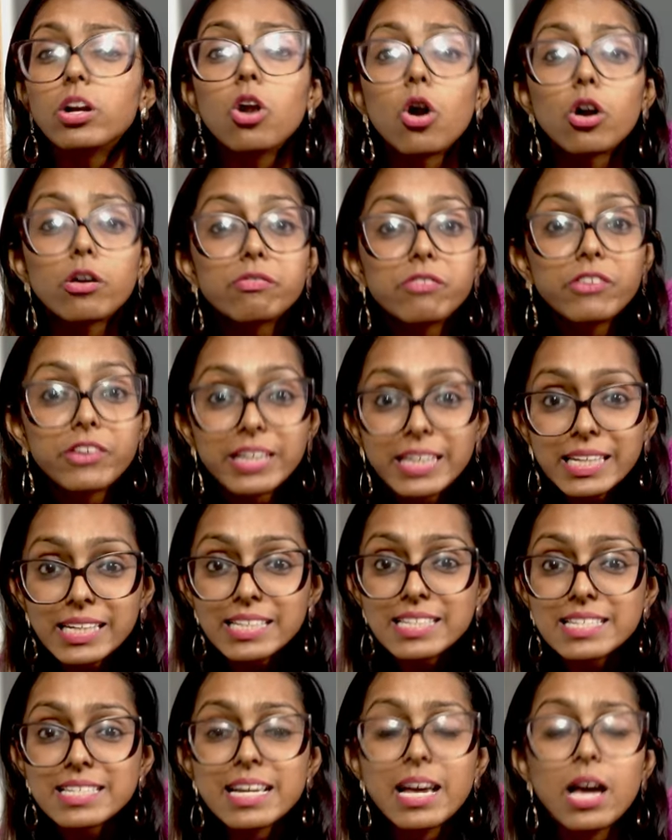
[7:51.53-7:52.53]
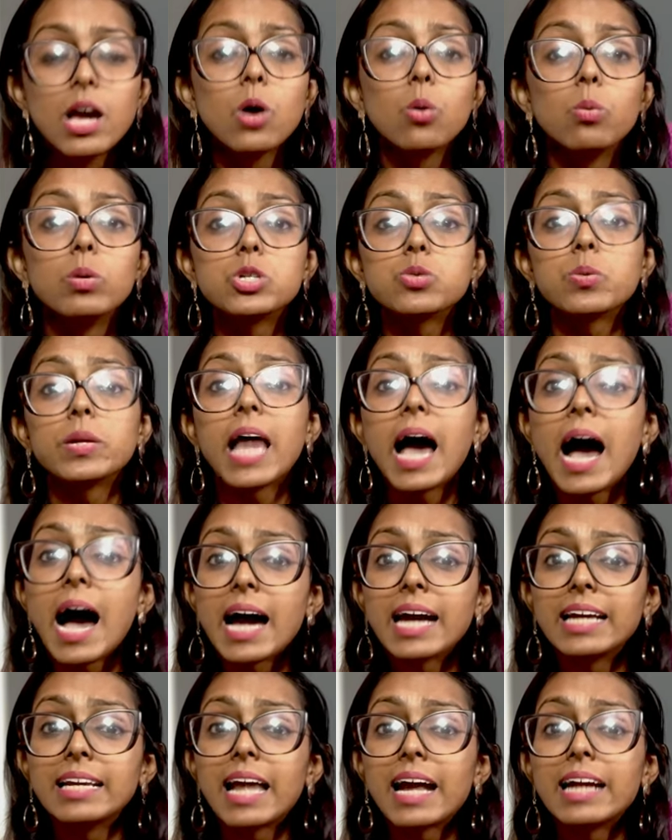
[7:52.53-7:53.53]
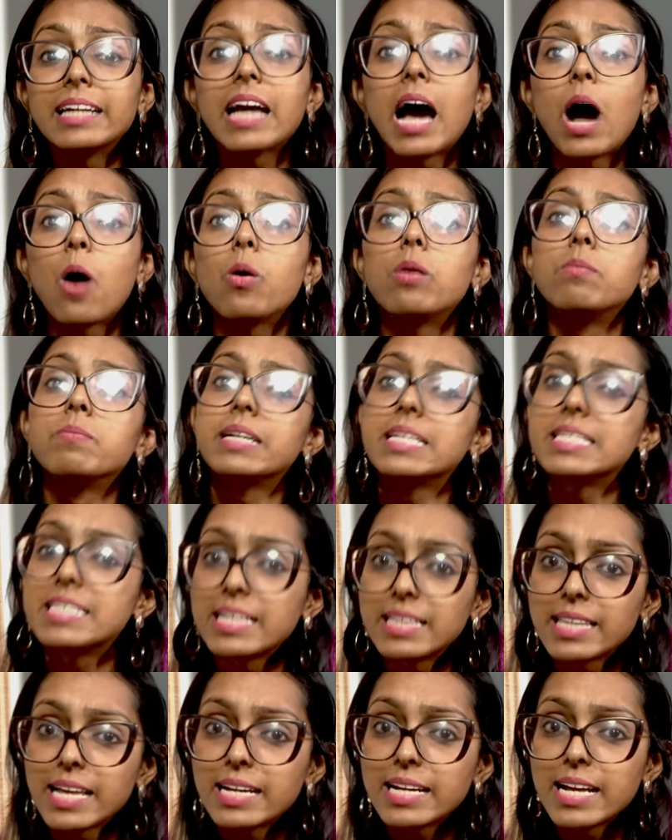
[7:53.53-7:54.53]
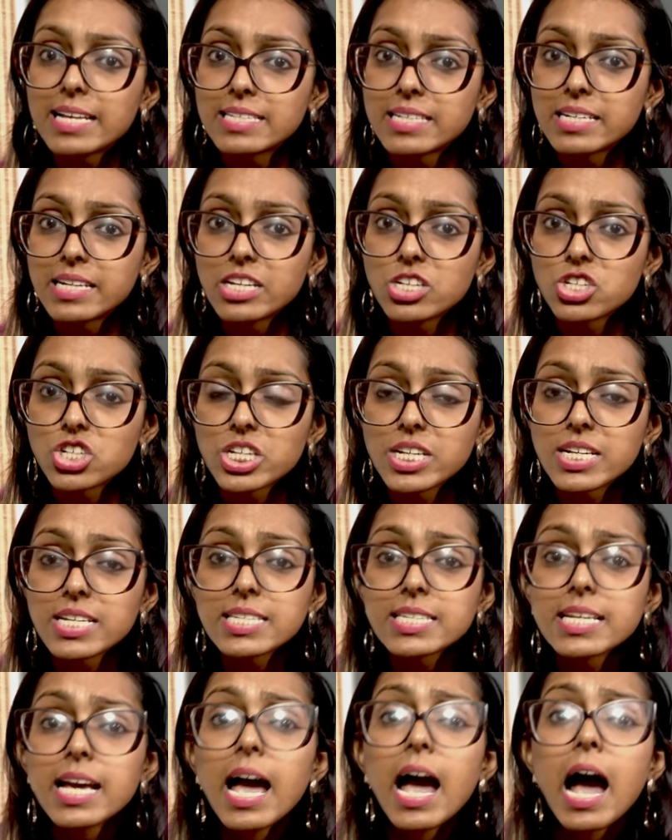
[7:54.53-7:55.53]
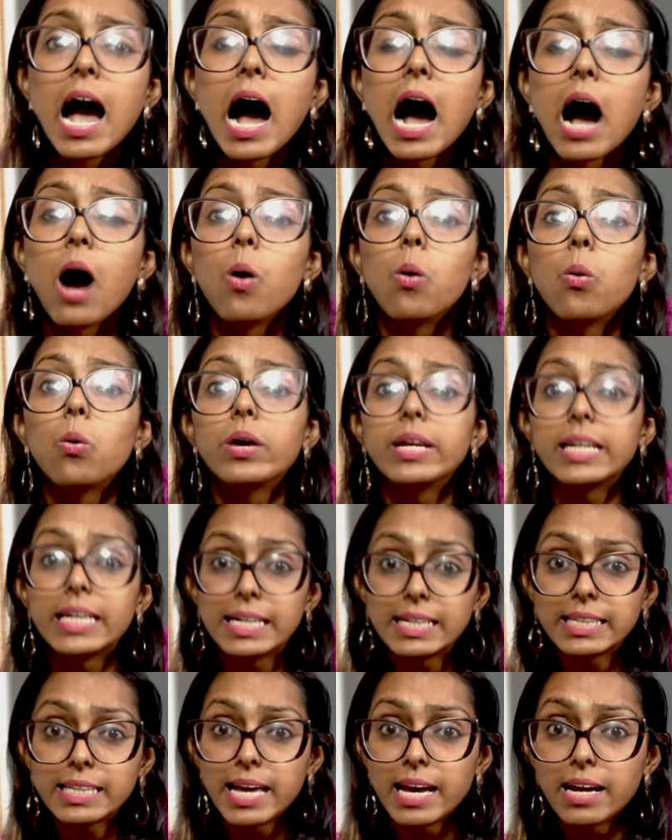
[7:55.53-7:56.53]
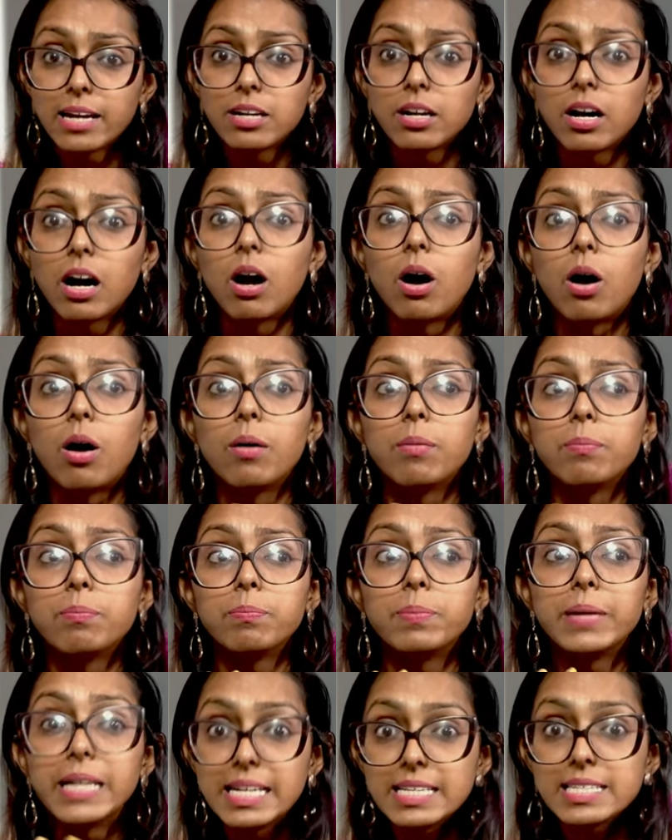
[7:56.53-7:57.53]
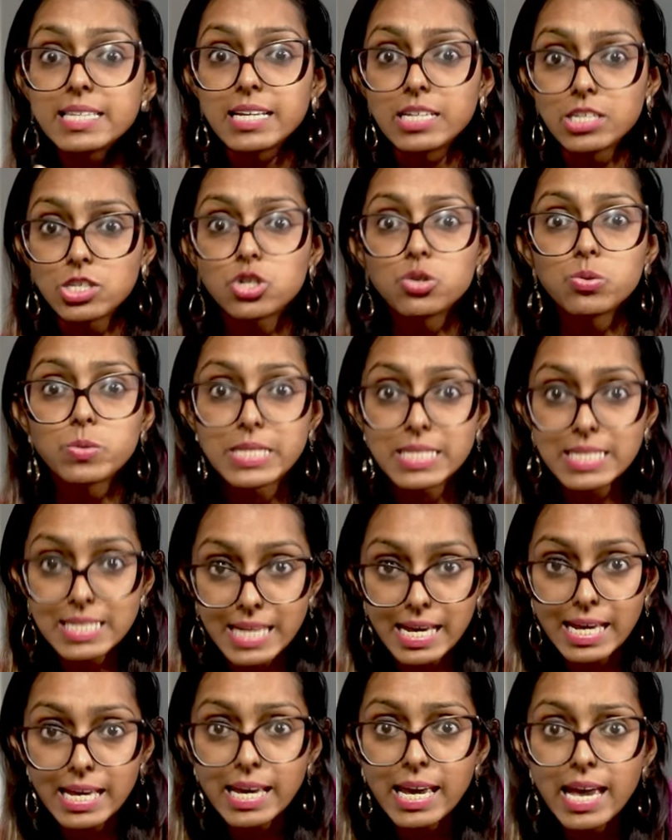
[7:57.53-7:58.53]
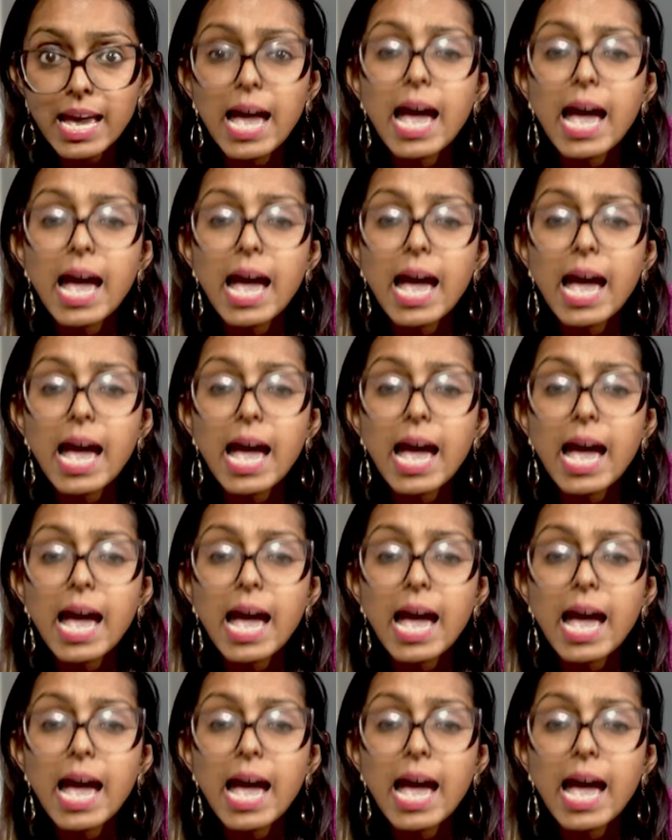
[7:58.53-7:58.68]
lot of reels which will highlight how amazing their destination is, how great their place is to stay,